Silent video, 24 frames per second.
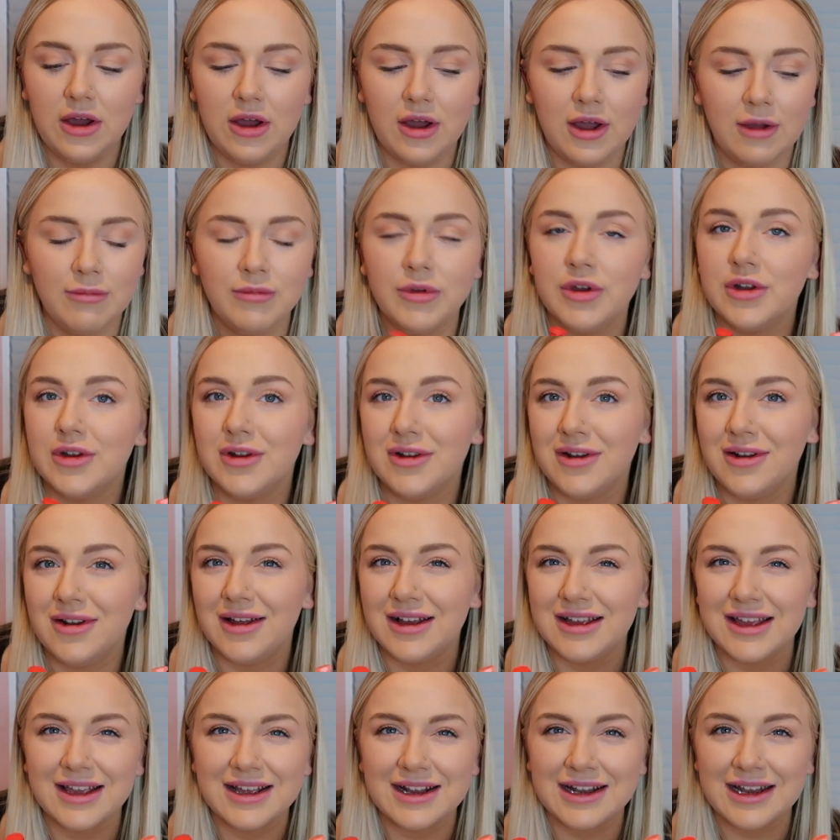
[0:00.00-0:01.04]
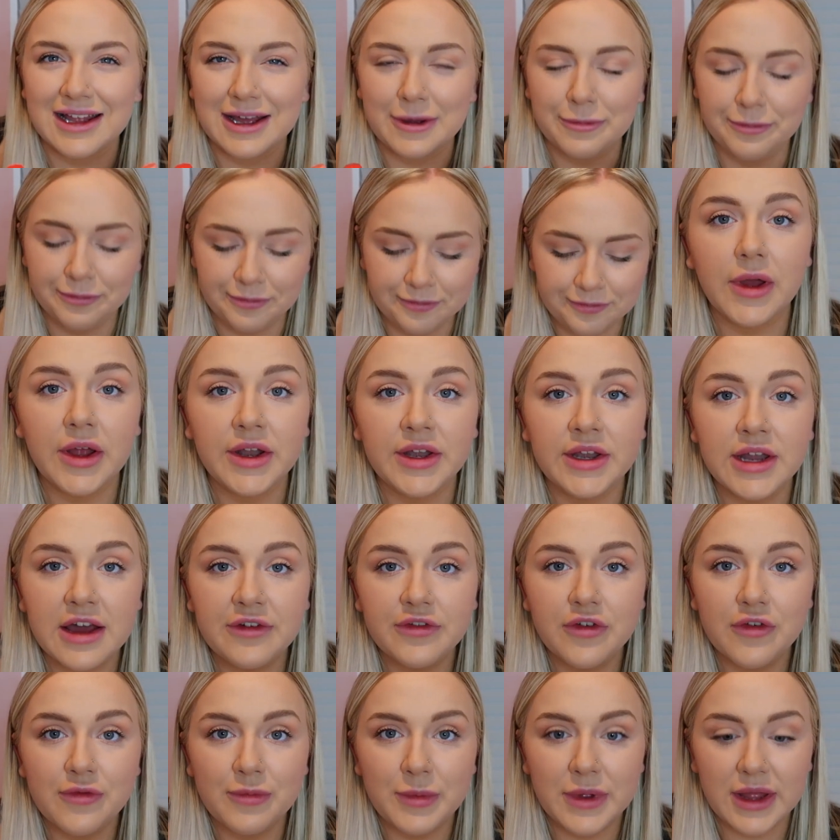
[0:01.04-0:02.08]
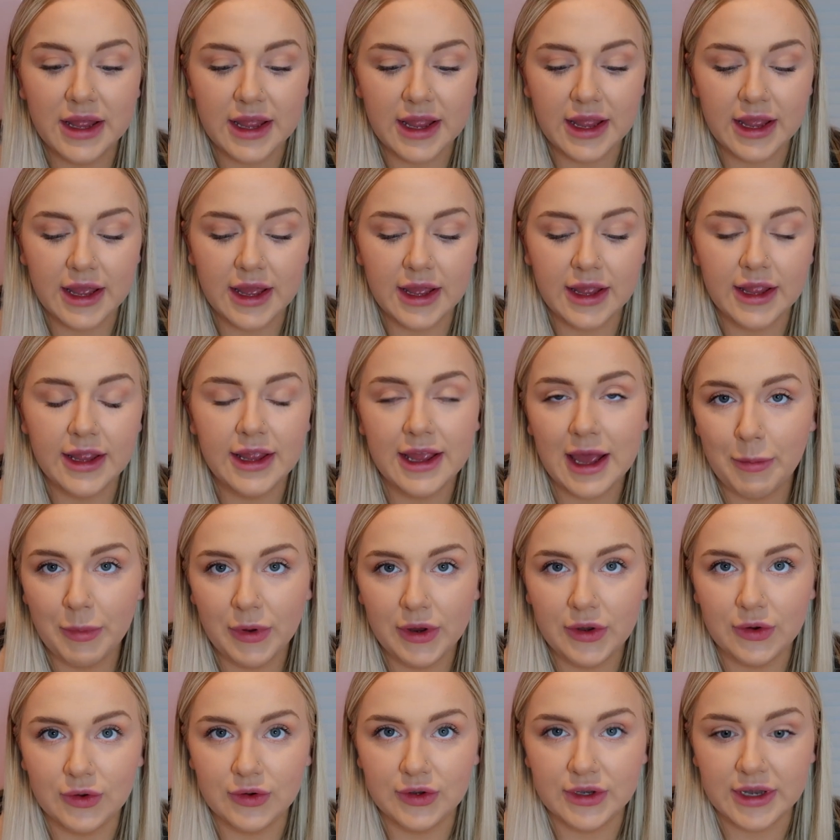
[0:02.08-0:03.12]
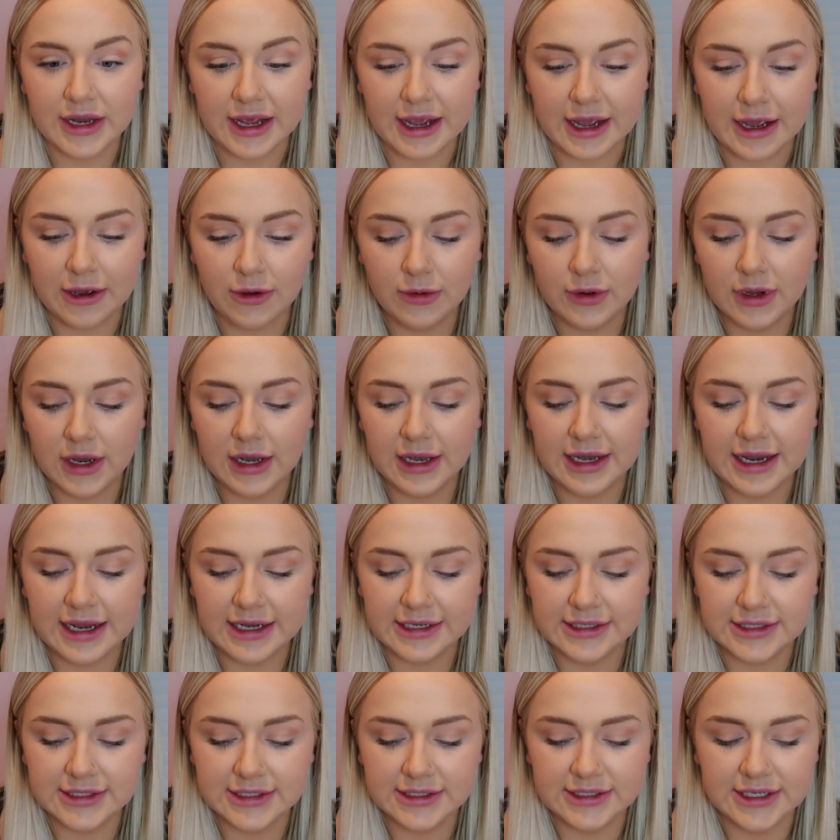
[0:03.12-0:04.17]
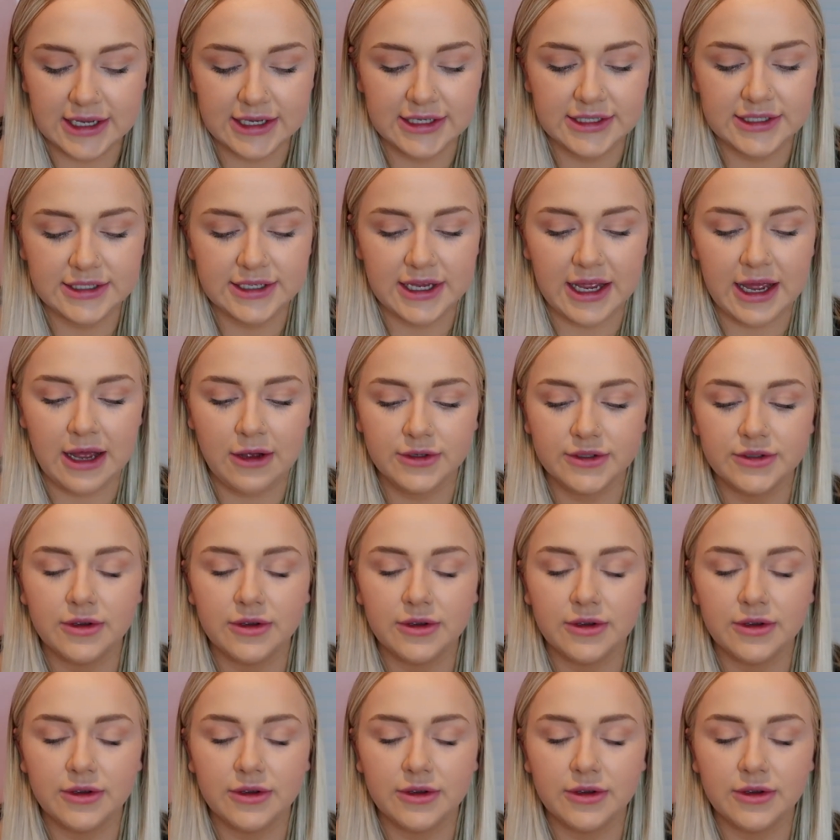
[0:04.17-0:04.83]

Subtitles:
I'm going to look like a clown. Enough of me yapping on now, let's test it out.